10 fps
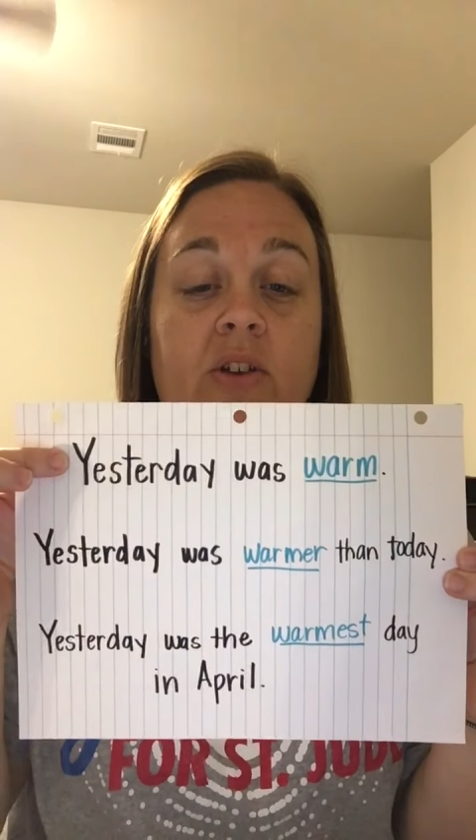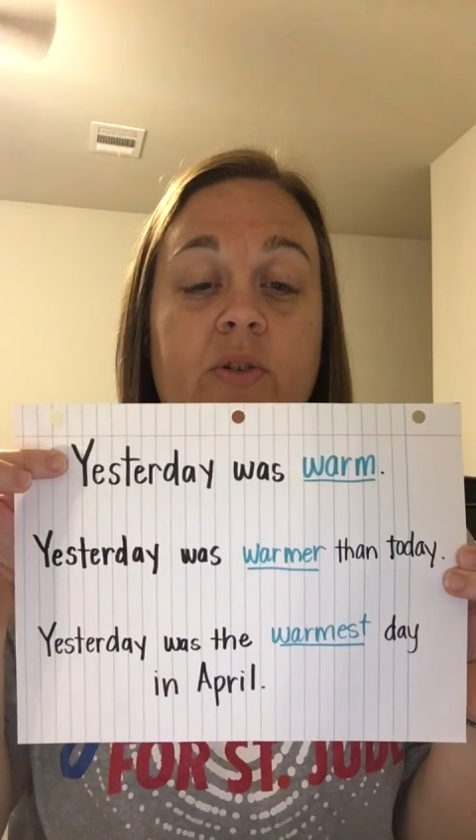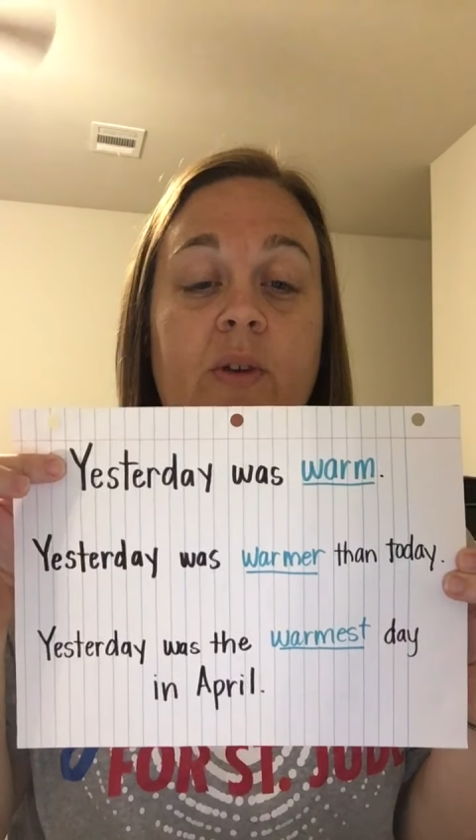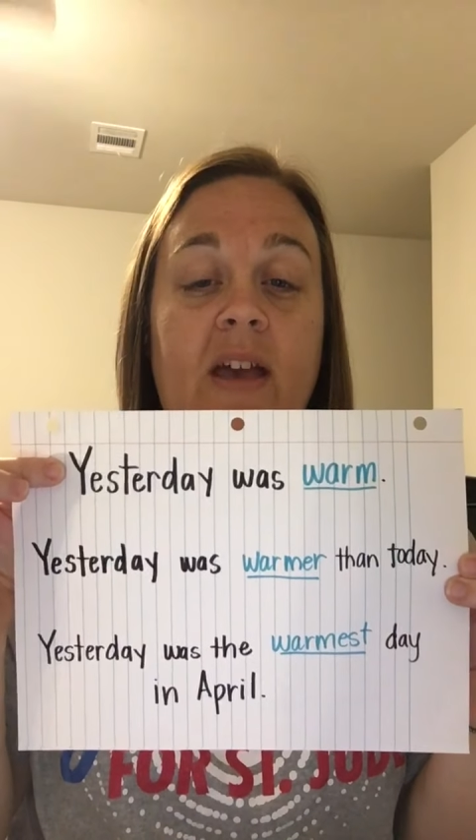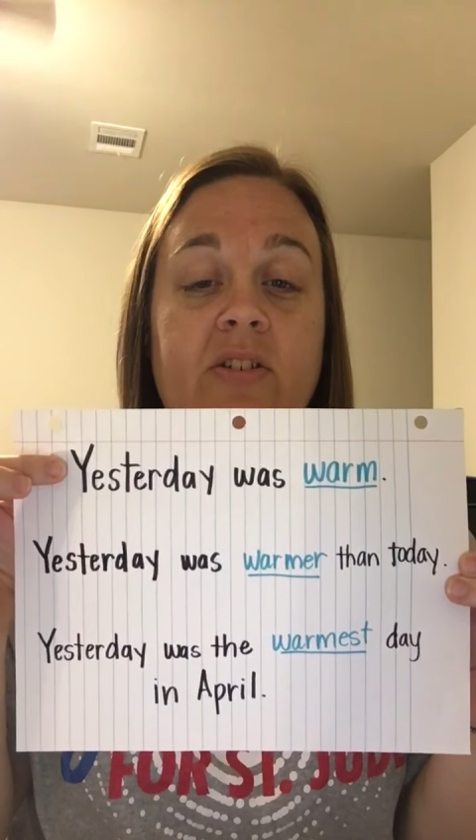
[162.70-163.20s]

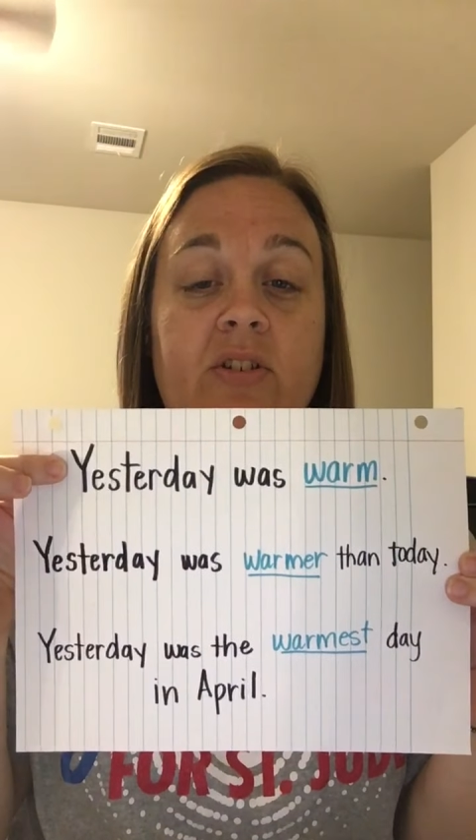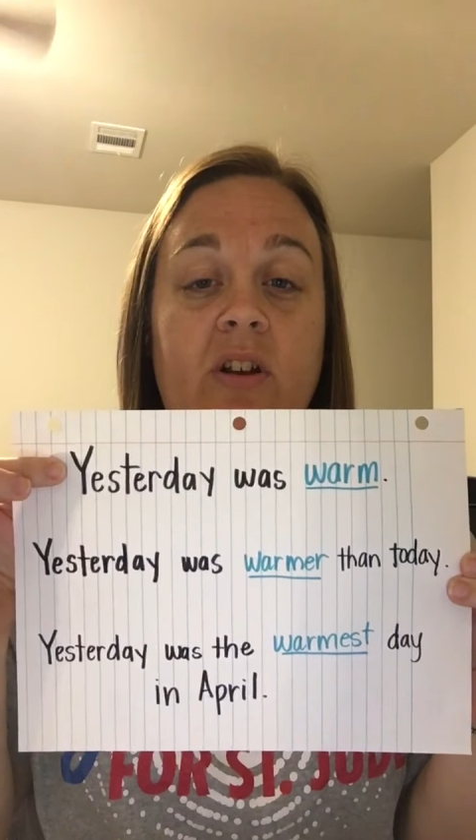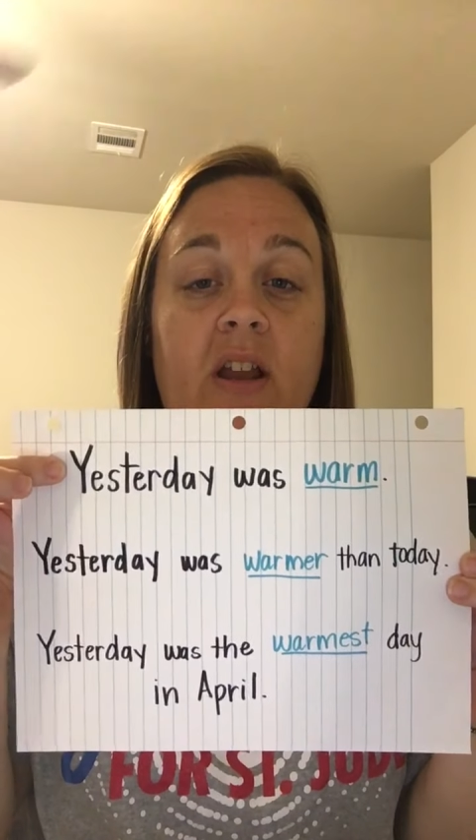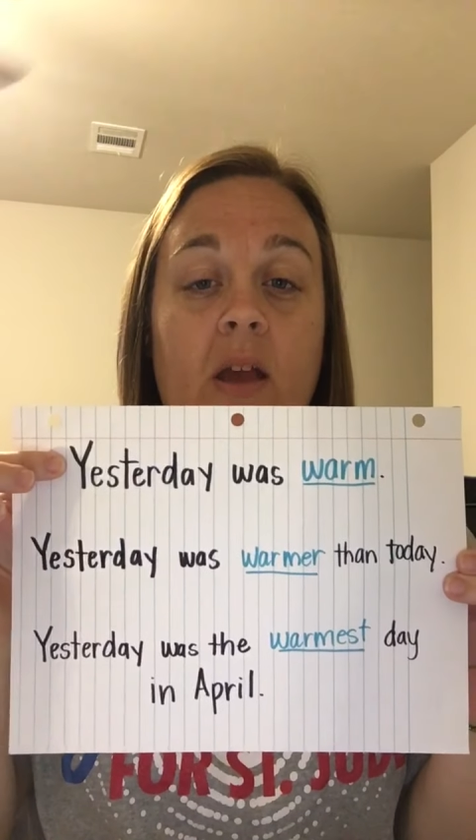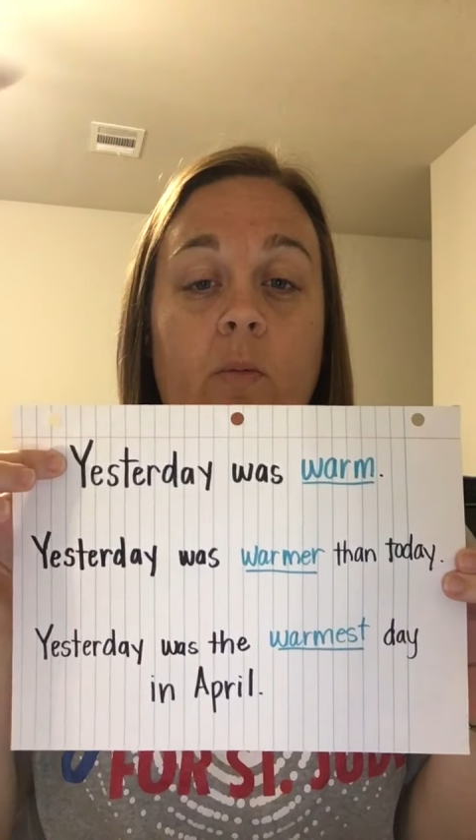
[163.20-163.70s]
So
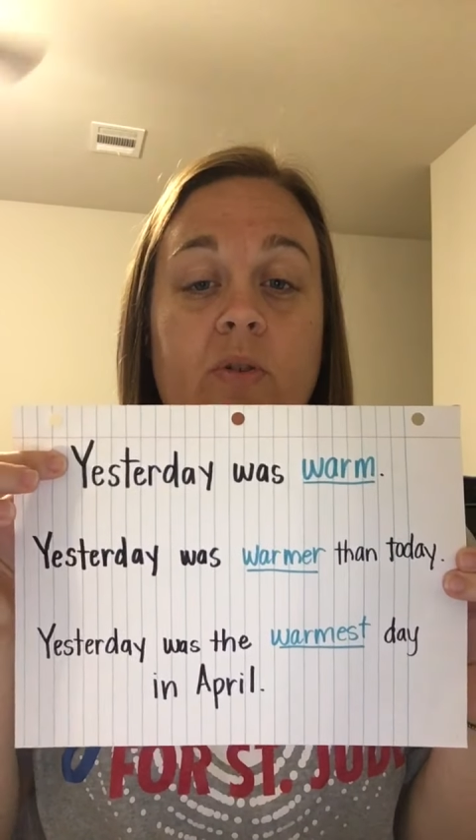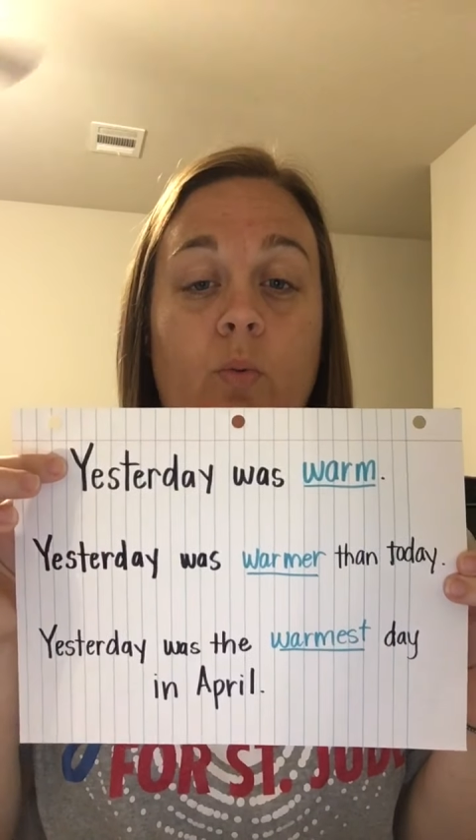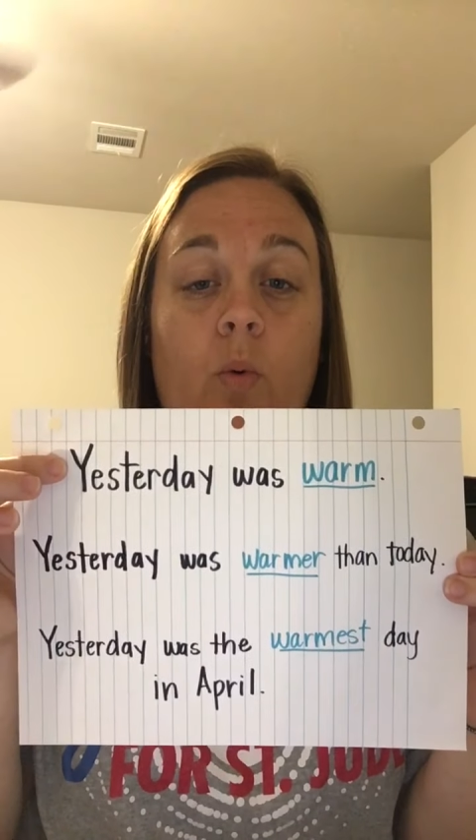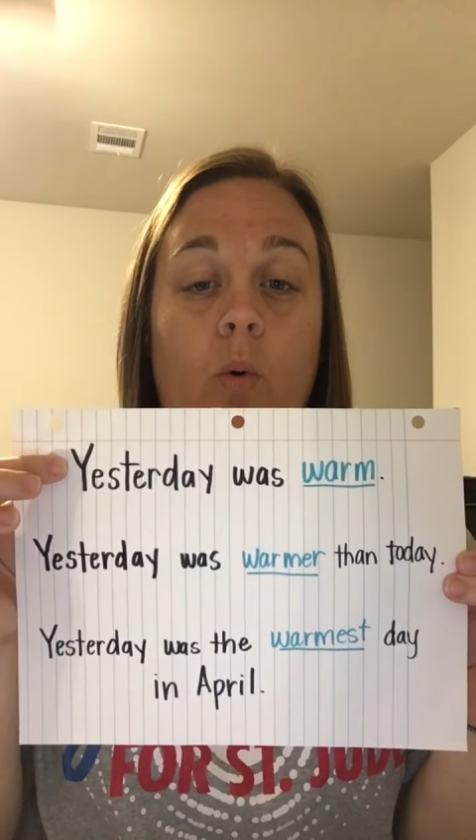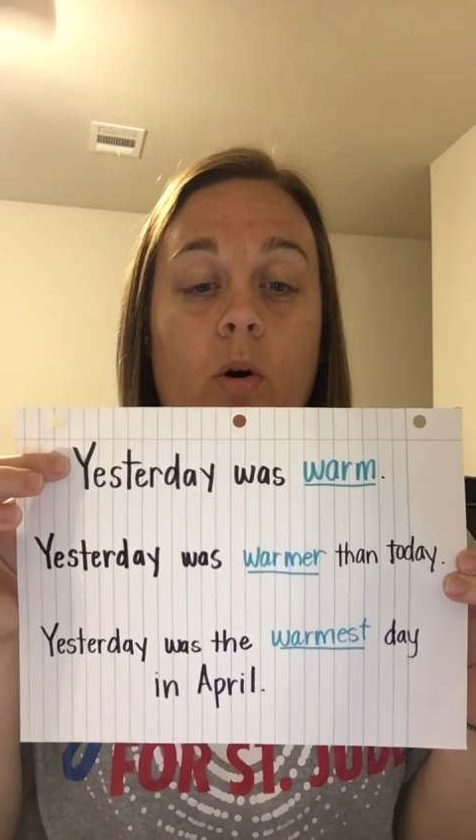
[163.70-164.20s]
yesterday was
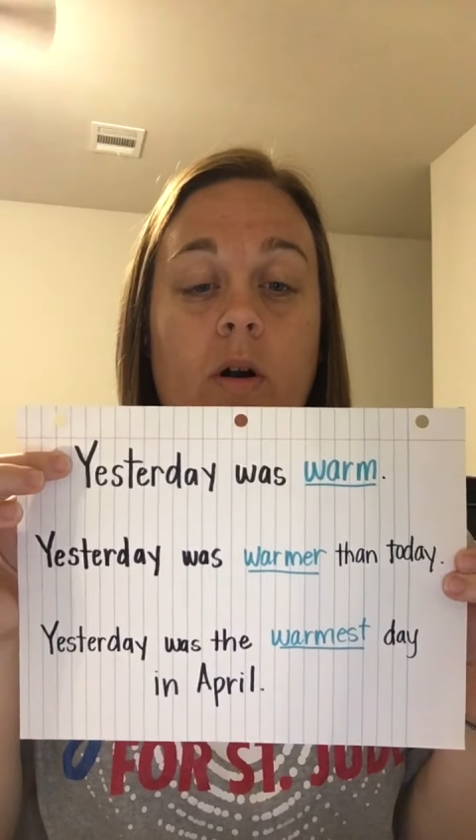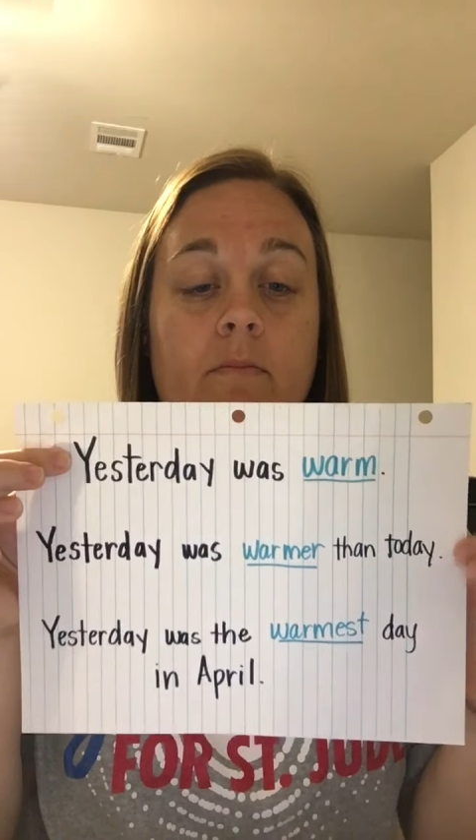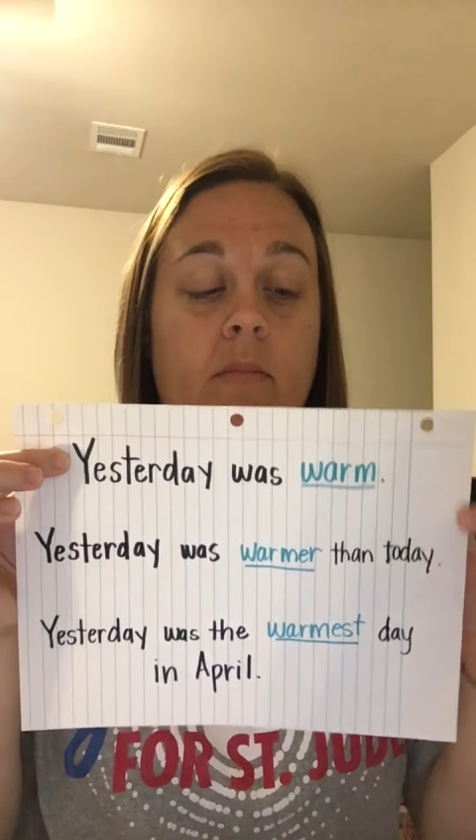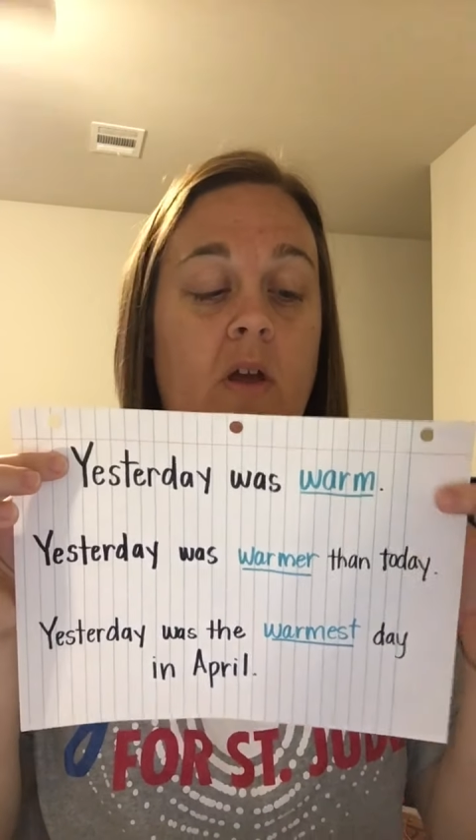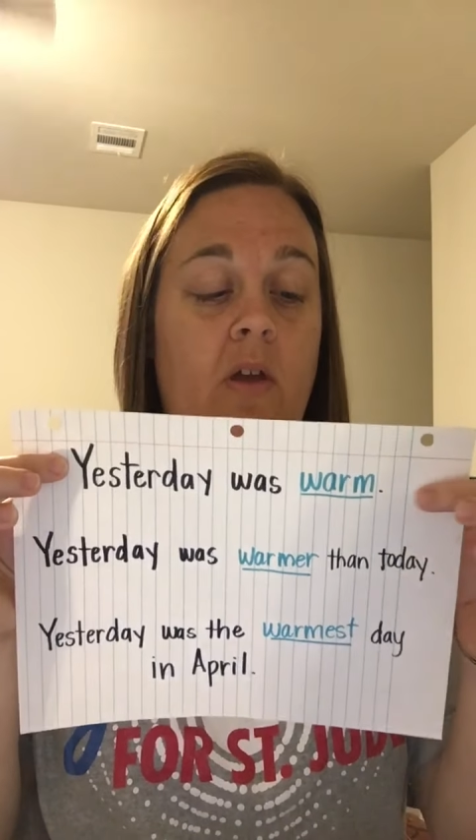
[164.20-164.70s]
warm.